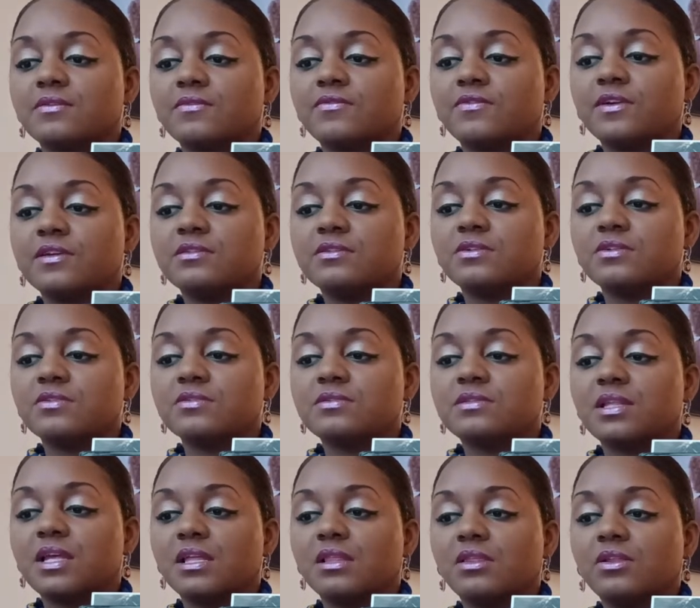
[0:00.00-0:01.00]
offenders.
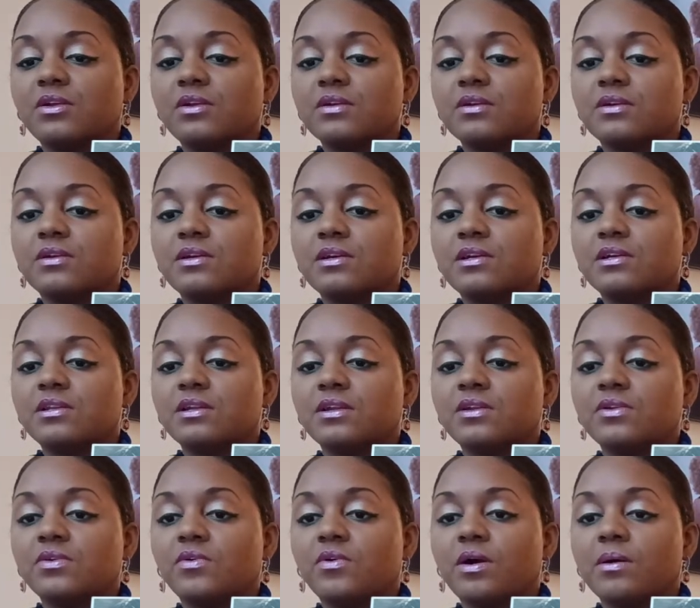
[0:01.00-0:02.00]
They look good
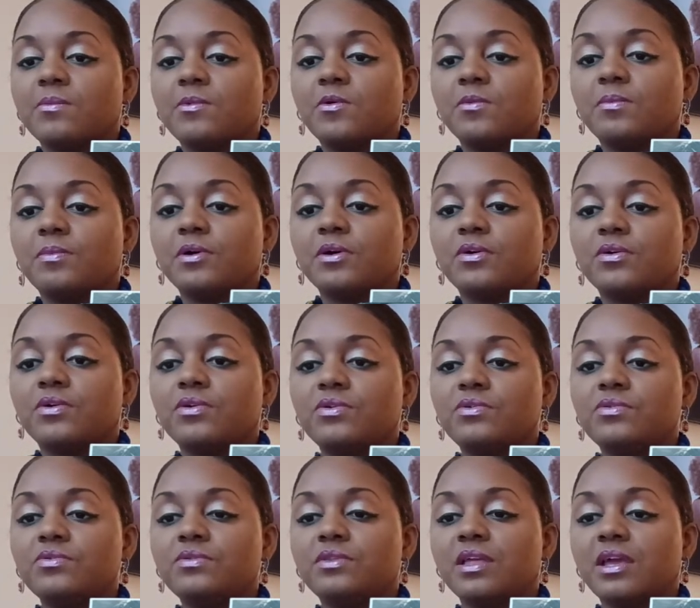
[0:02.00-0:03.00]
and normal, but
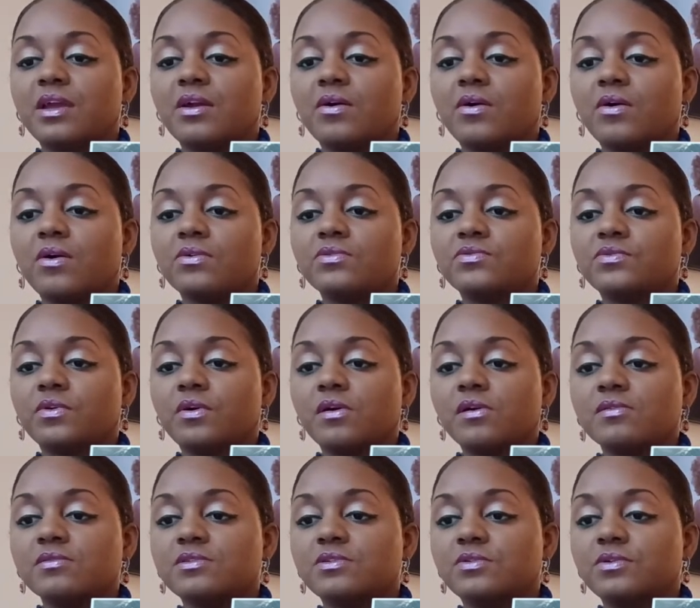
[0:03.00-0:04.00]
who they are
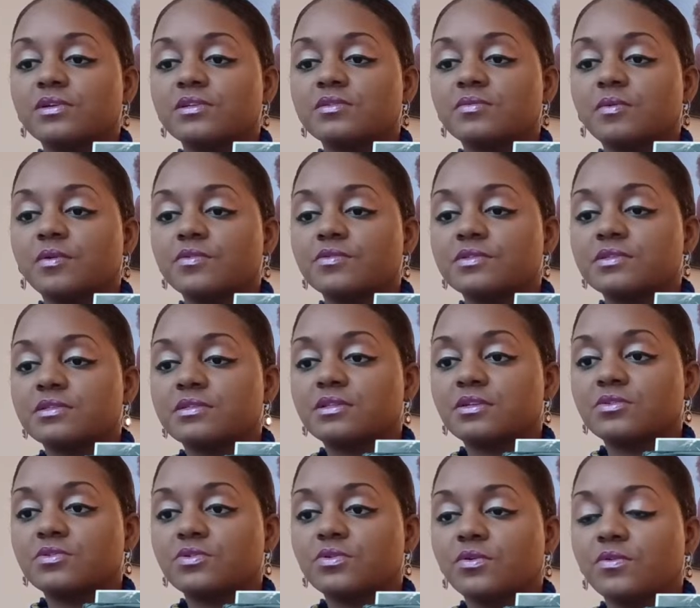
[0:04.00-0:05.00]
drawn to exposes
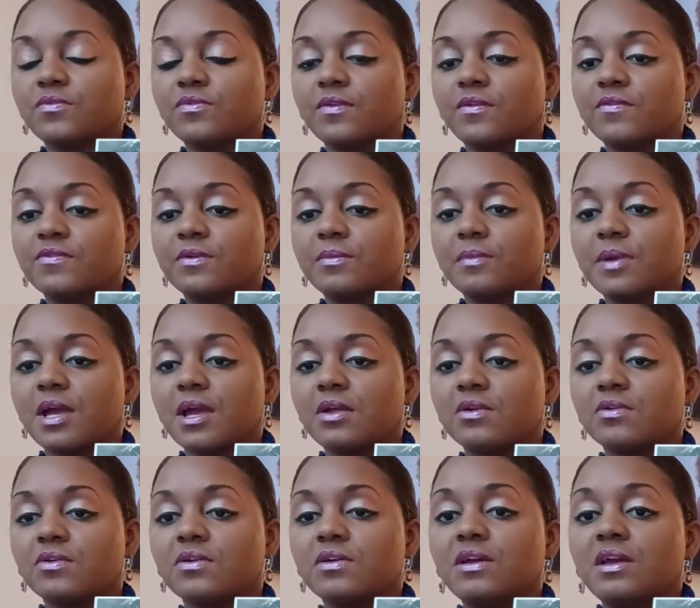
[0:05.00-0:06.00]
the truth of the
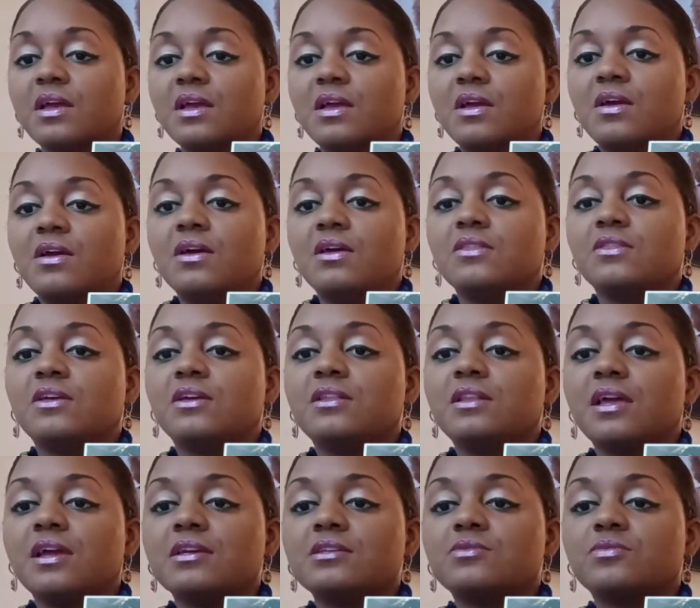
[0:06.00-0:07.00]
matter. The
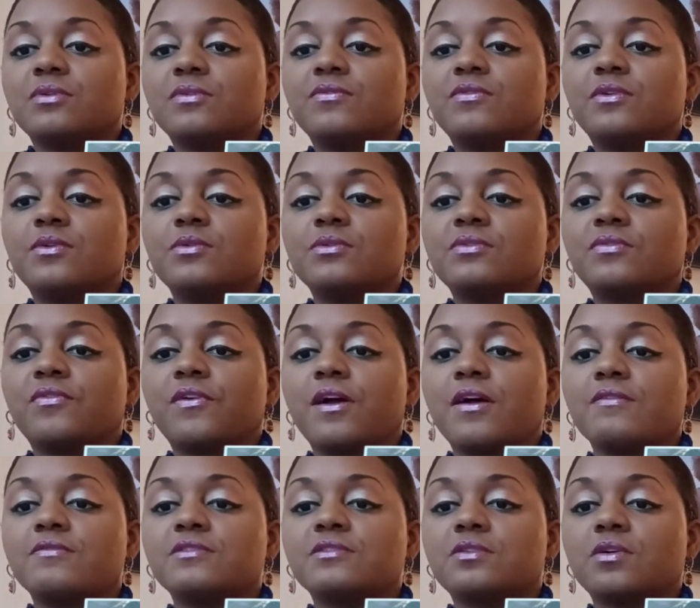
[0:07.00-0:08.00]
next review is
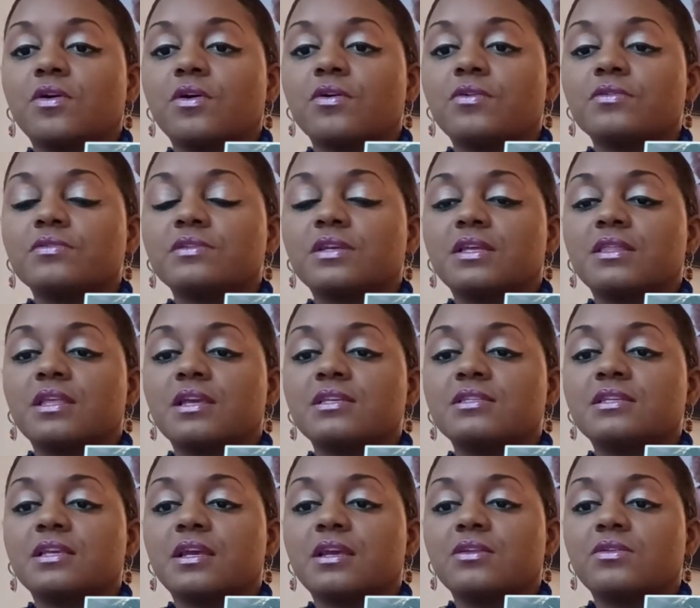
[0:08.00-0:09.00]
5 stars, and they
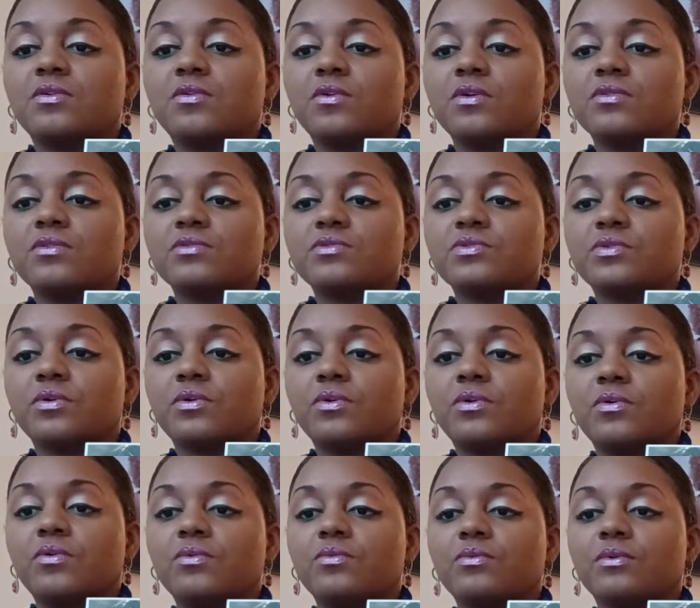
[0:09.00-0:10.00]
say ignore the
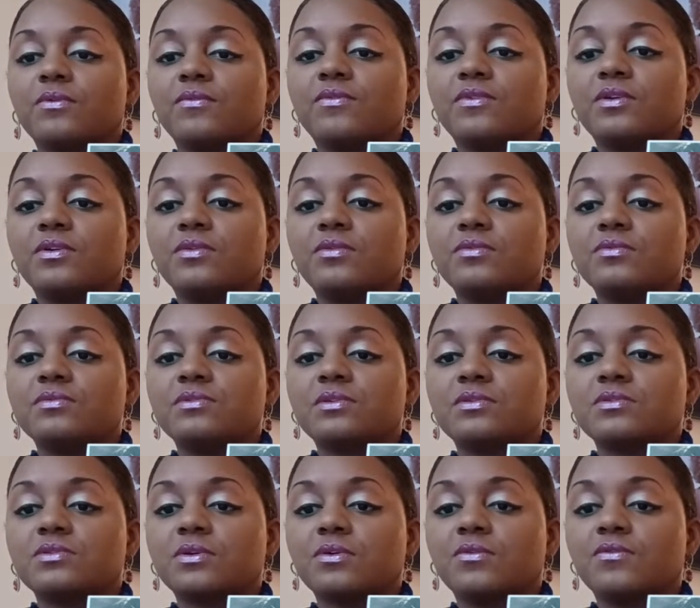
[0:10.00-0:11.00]
troll reviews.
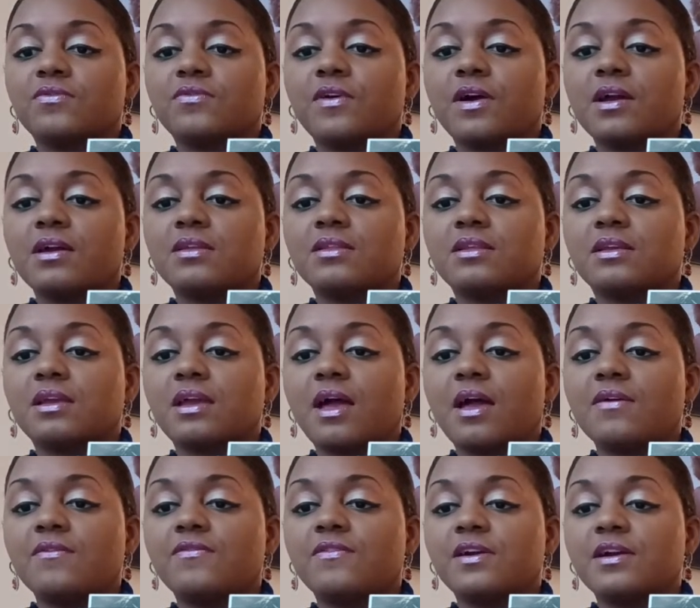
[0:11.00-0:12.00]
So finally,
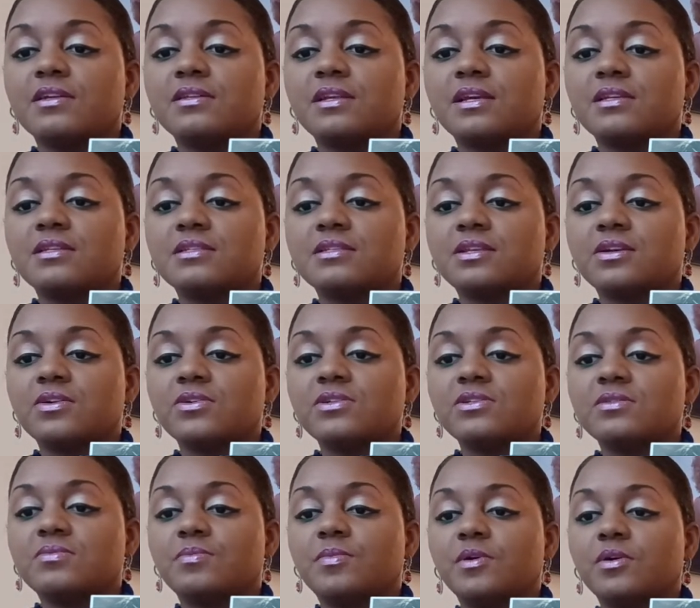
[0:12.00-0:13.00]
I find a
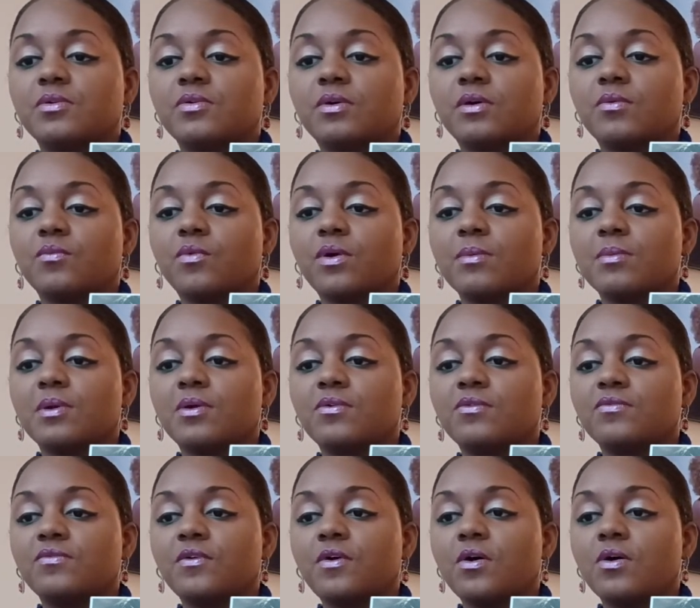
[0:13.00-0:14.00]
serious book on women
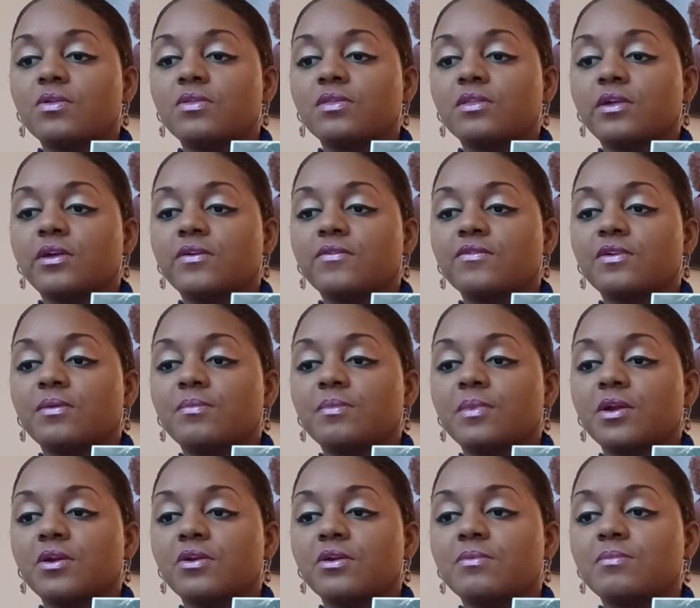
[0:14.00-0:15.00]
who fall in love and
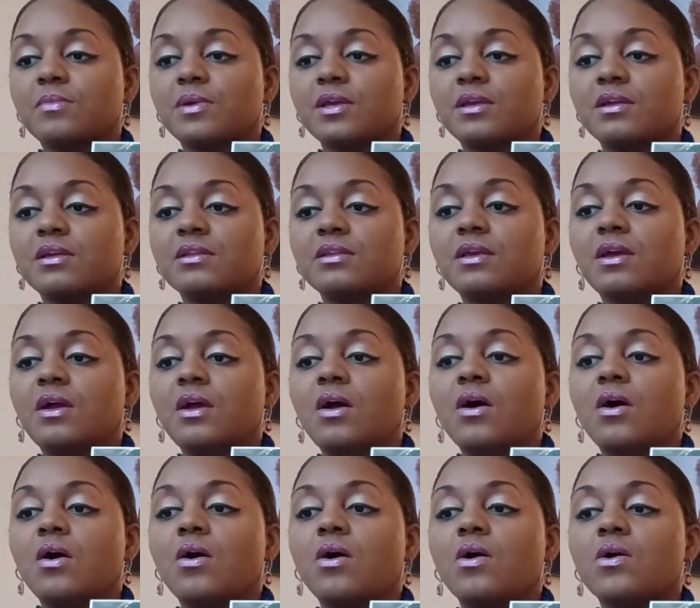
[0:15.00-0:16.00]
marry men
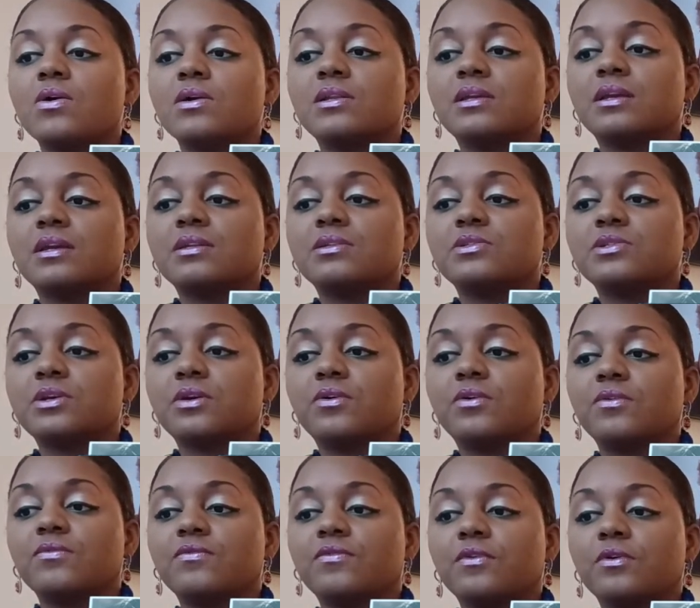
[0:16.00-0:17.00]
already in
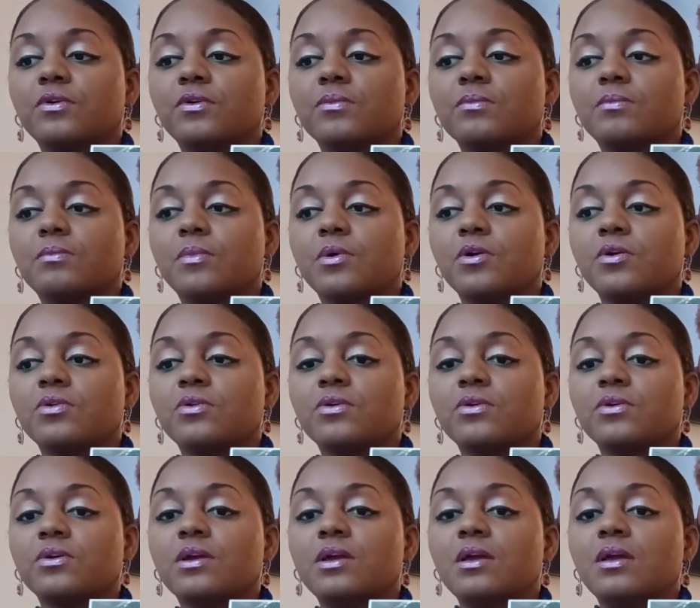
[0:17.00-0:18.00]
jail for murder.